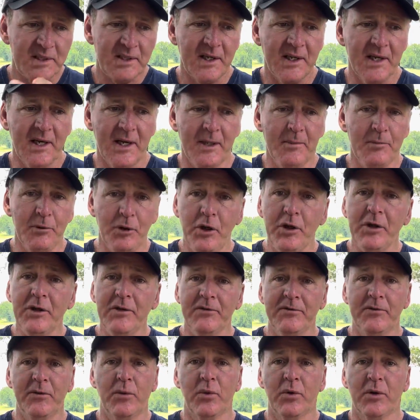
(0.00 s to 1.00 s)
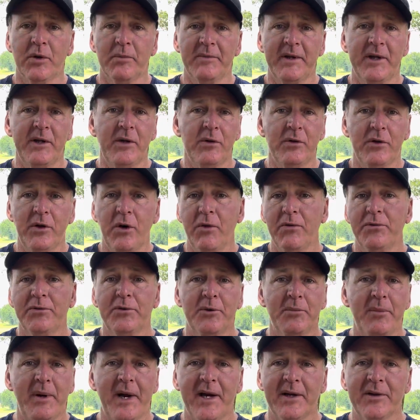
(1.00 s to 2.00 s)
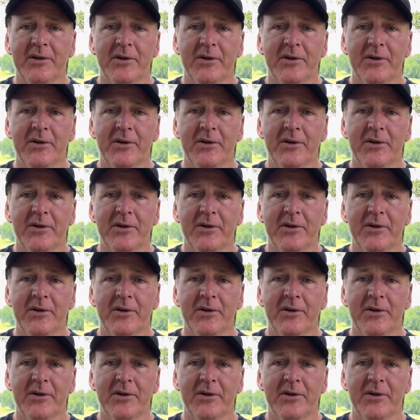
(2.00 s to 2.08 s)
looking for them. They don't know if they're back